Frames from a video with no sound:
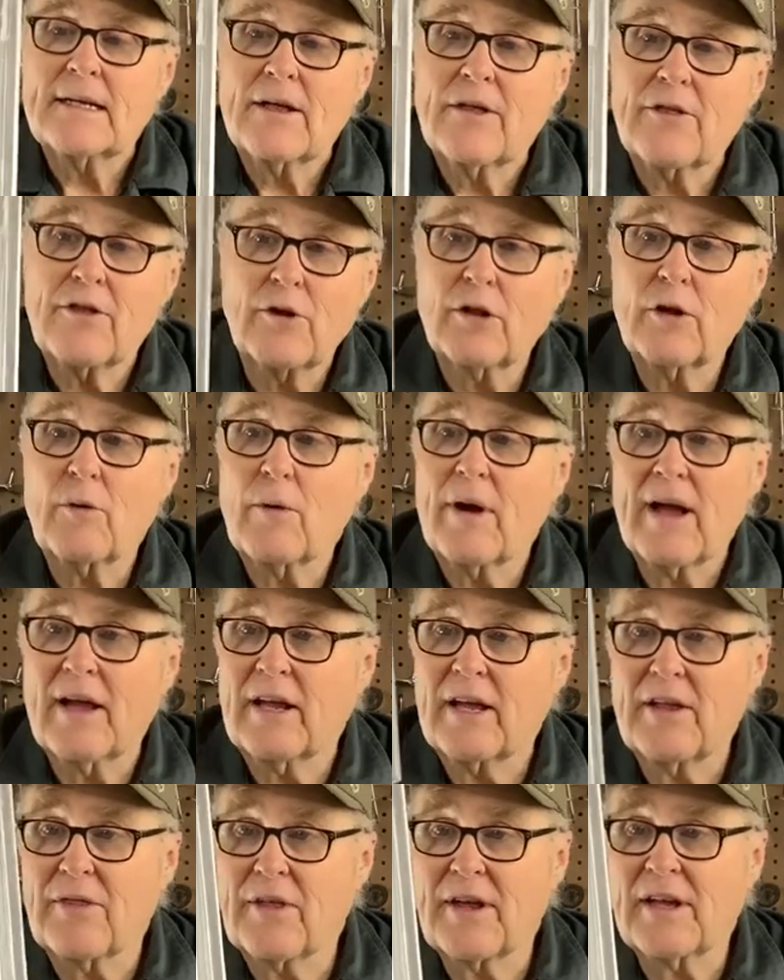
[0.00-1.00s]
The only way I
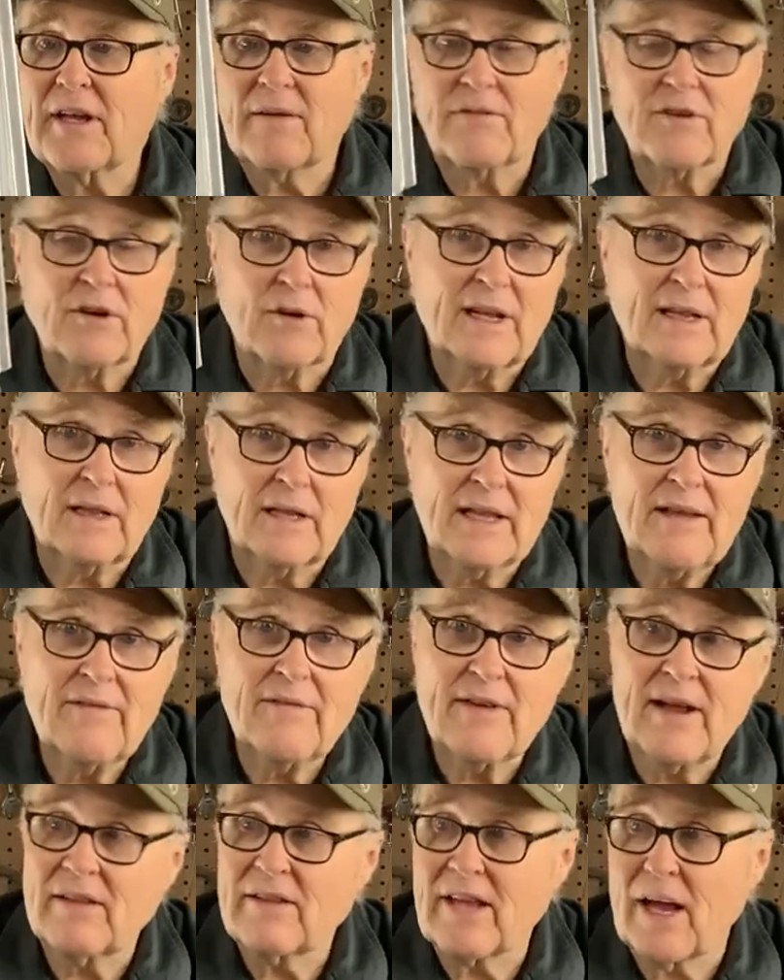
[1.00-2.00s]
can think of to
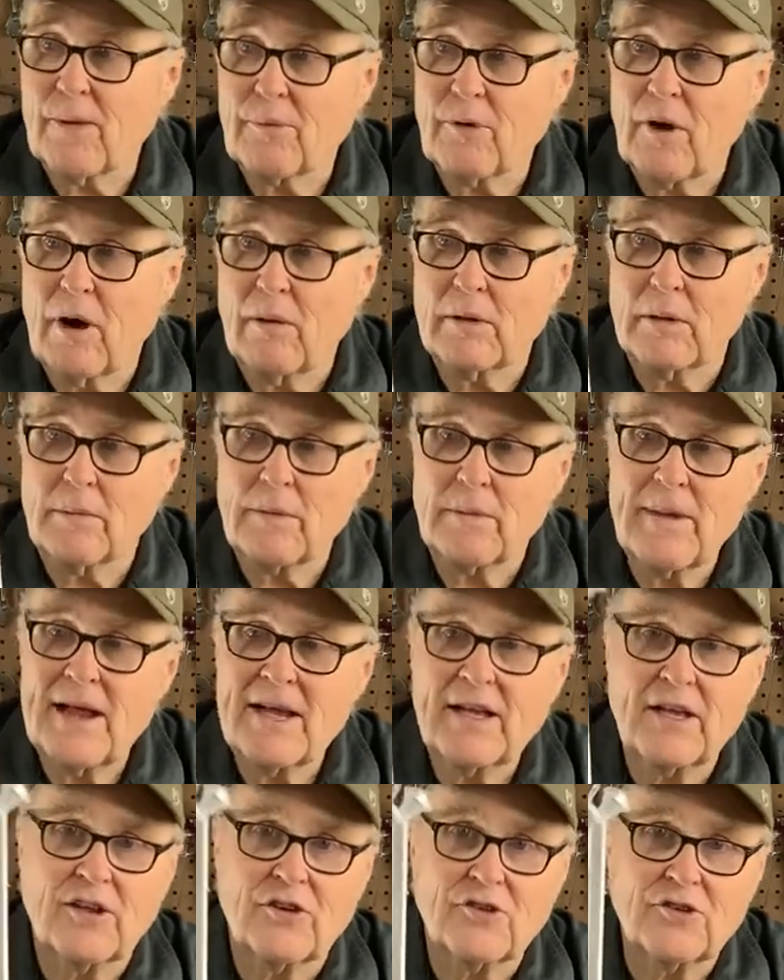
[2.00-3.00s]
alleviate that problem and
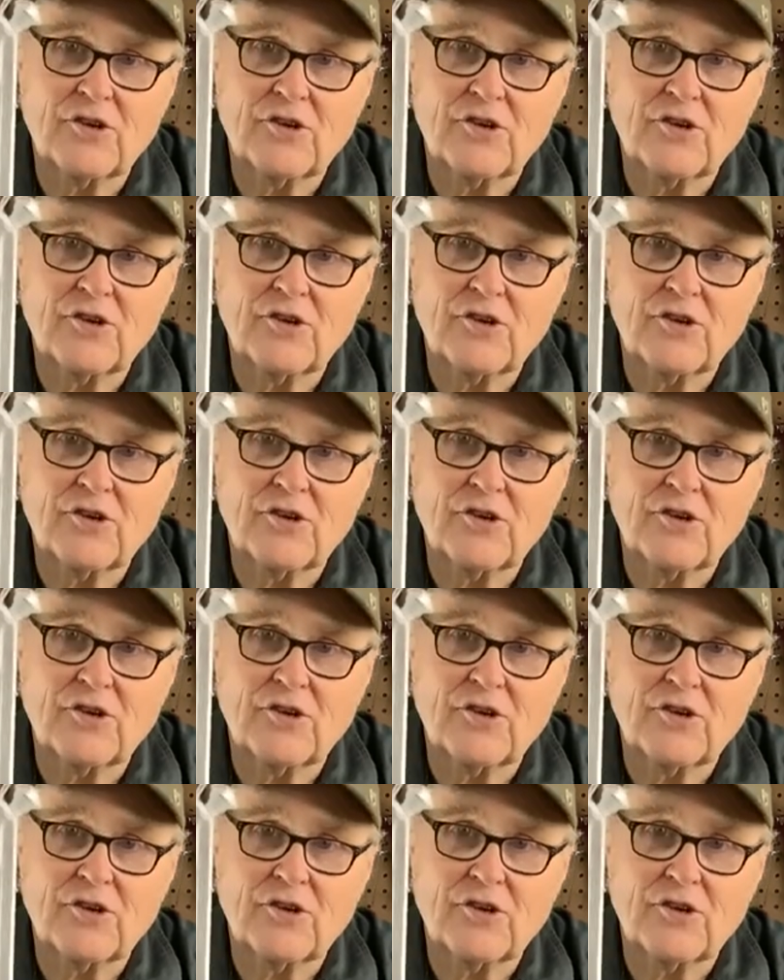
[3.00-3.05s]
make it as